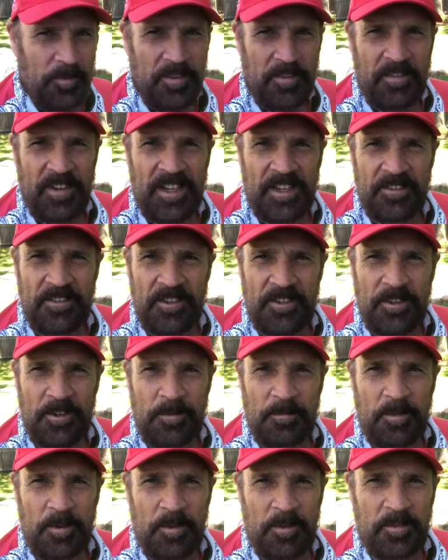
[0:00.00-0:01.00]
to Vegas to turn
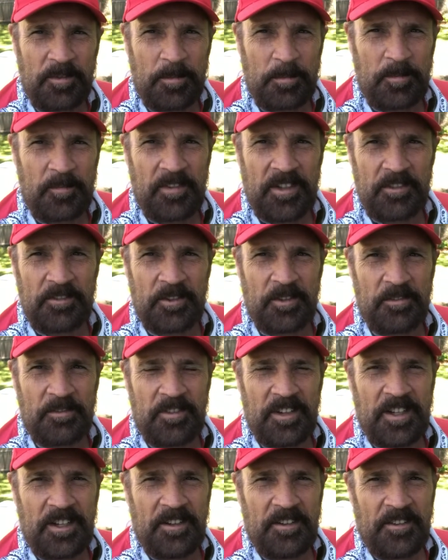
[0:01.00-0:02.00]
pro as a professional
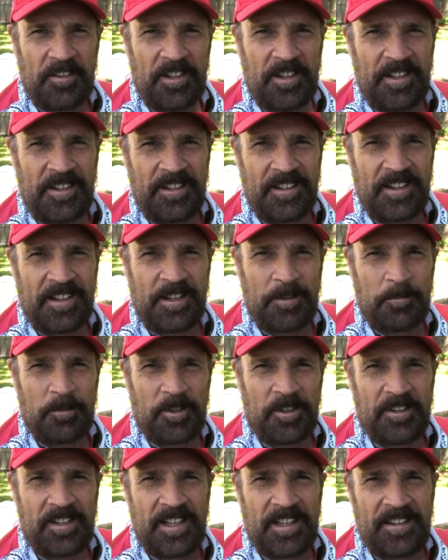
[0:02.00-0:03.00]
fighter, and I
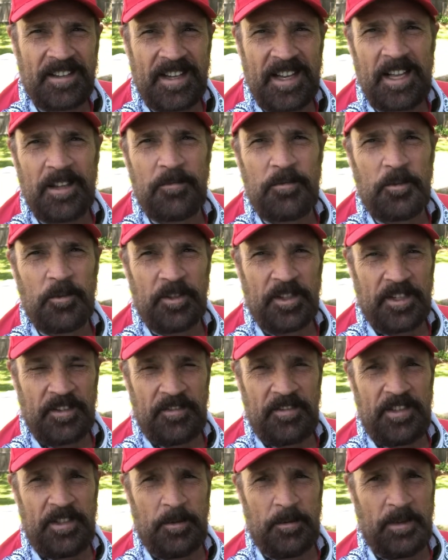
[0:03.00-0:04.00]
worked at the California
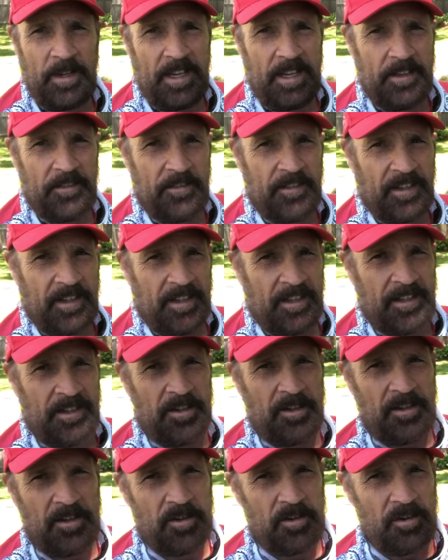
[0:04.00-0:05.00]
Casino as a
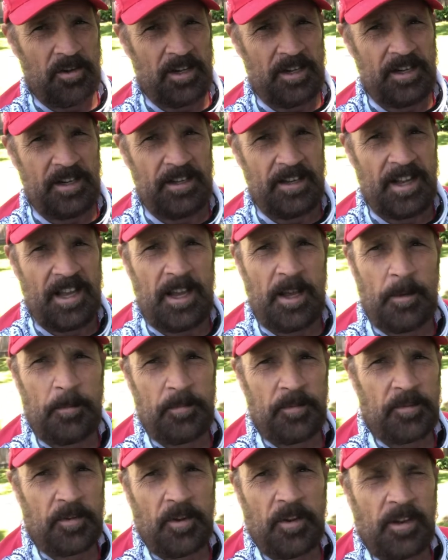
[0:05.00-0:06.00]
cook in the
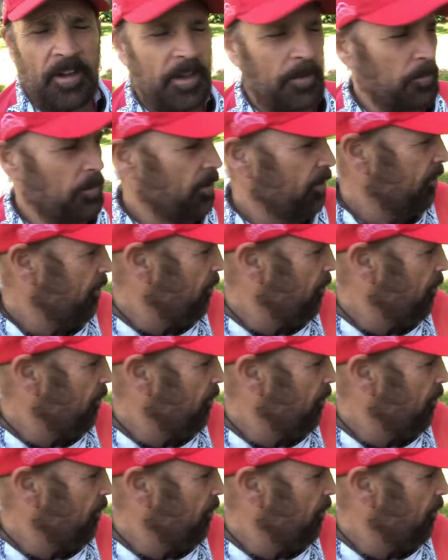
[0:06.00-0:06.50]
helps hall. I worked the